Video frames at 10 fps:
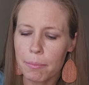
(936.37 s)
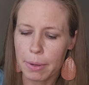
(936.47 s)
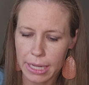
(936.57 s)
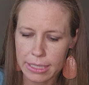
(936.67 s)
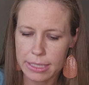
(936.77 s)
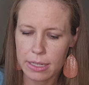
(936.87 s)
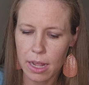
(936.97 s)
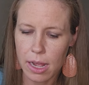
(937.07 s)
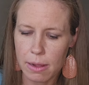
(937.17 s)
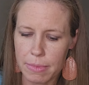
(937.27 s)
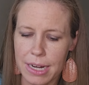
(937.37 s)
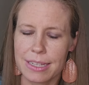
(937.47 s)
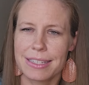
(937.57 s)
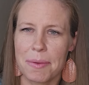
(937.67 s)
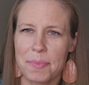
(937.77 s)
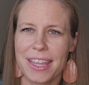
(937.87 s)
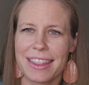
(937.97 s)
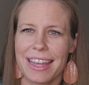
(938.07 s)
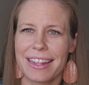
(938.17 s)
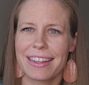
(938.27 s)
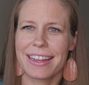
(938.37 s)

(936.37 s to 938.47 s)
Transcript: but um, it is something that